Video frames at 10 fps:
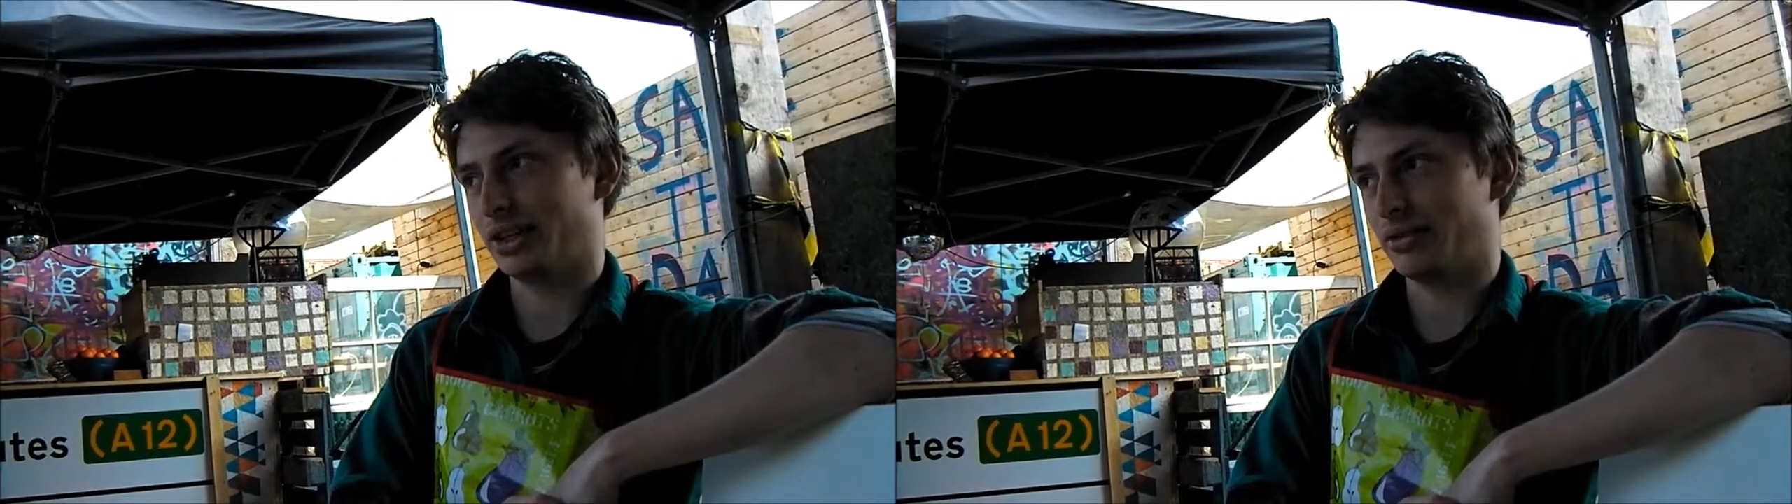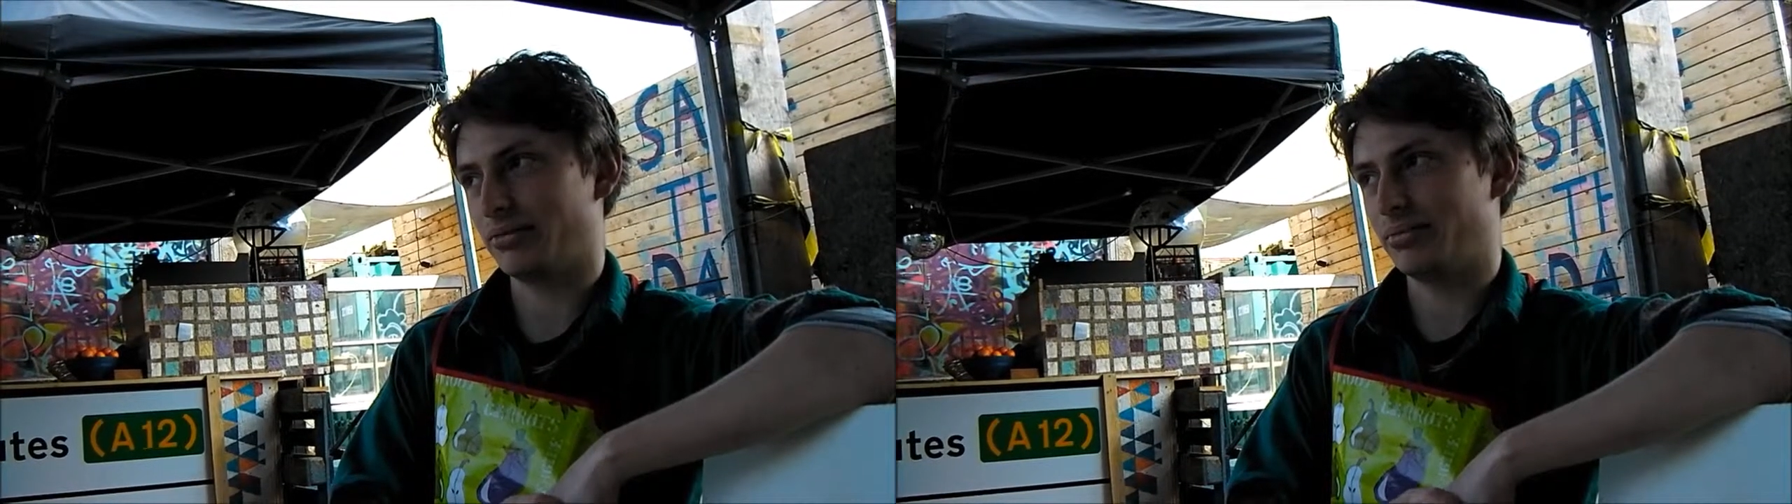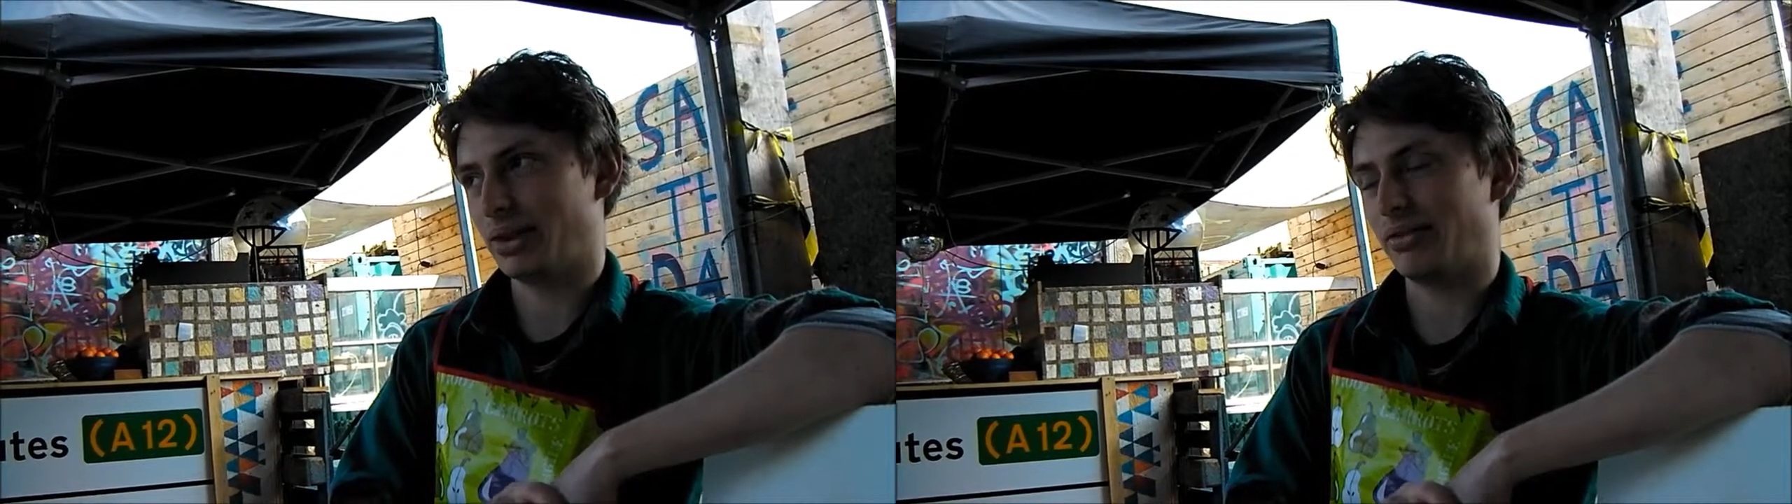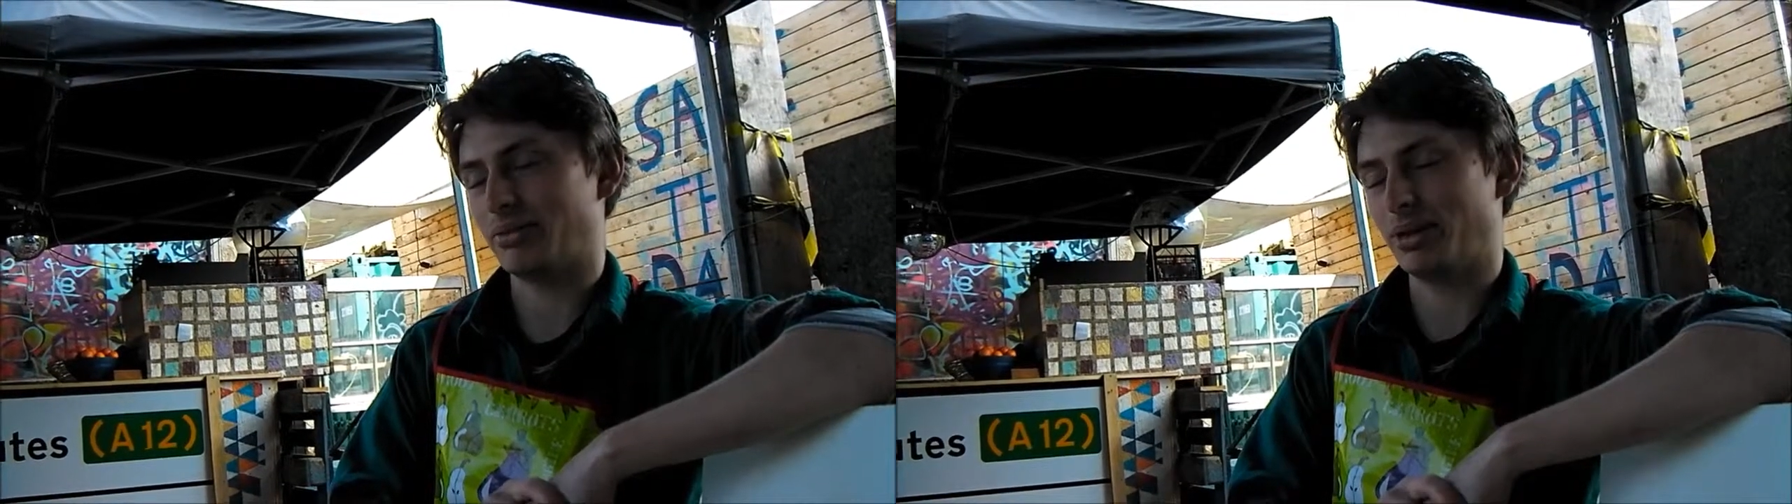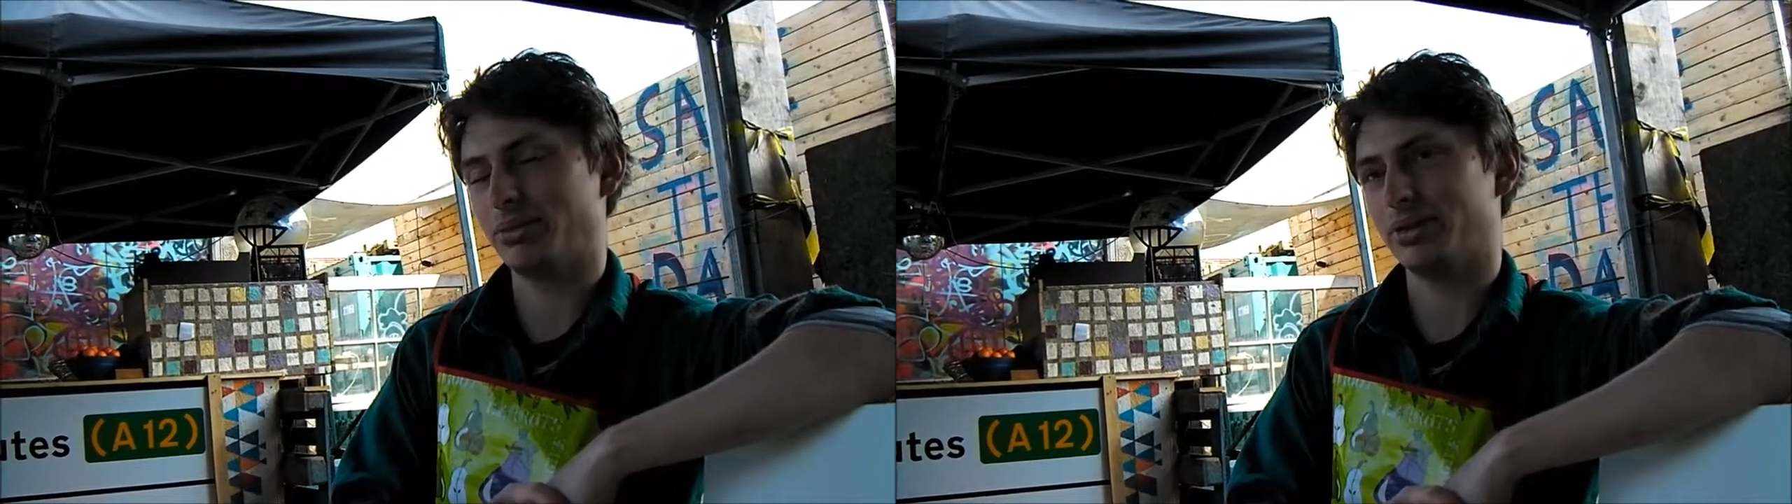of
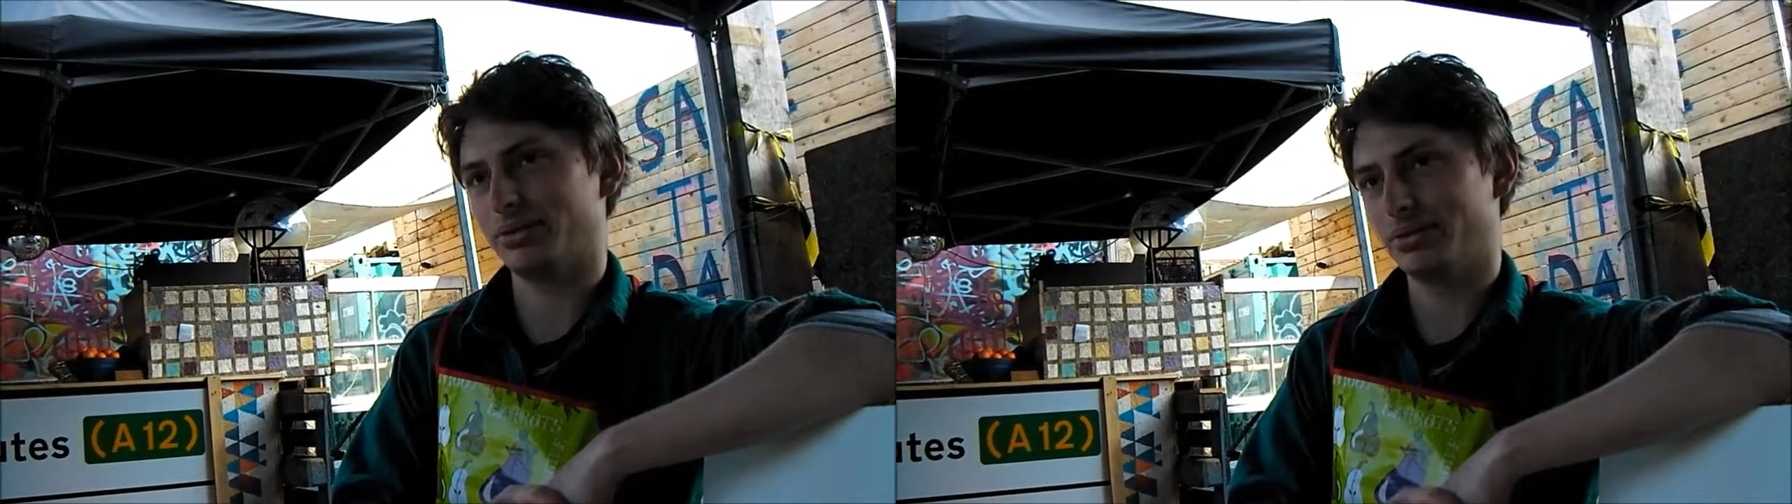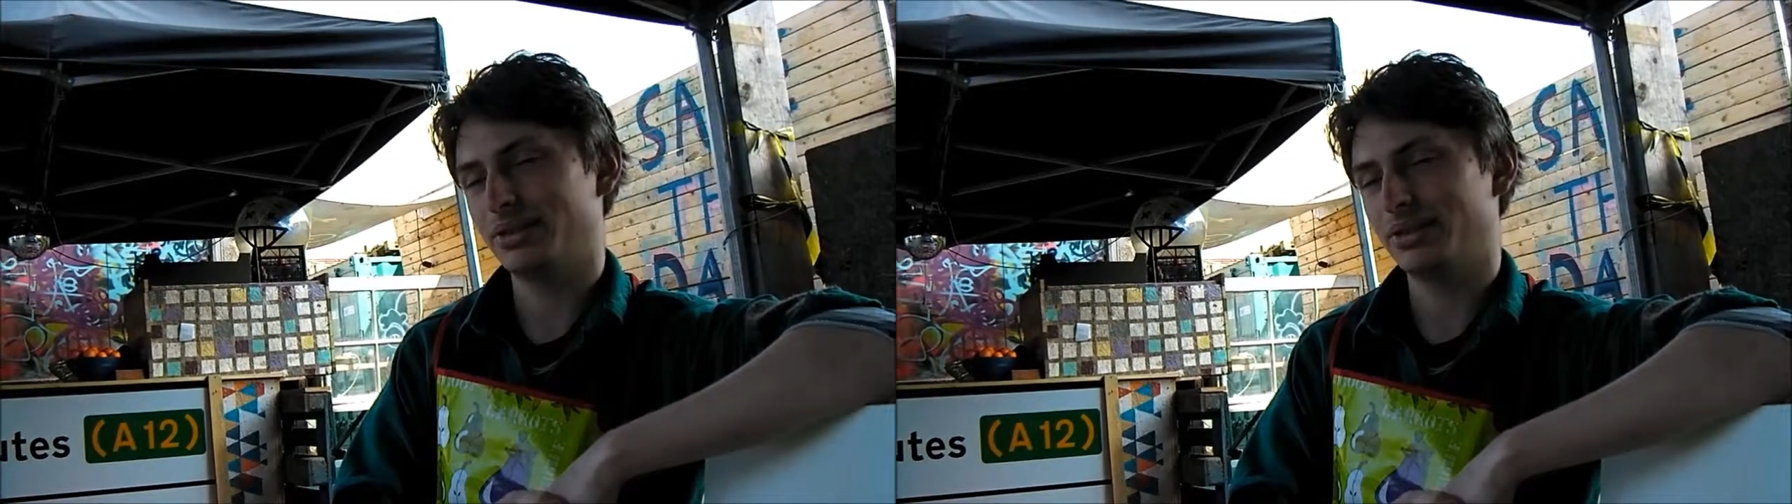having people